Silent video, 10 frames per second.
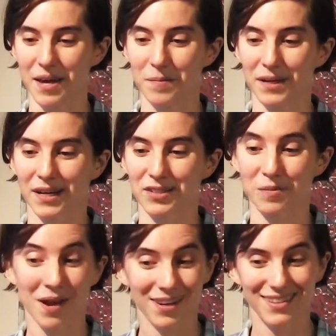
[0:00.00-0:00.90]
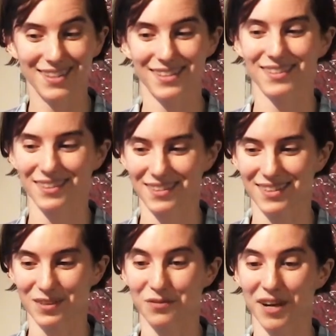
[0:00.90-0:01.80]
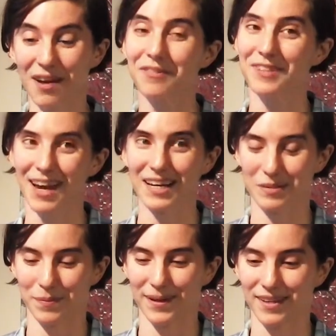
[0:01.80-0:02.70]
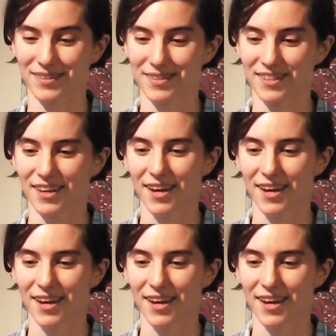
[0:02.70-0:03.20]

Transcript: because humanity's existence is forever tied to plants.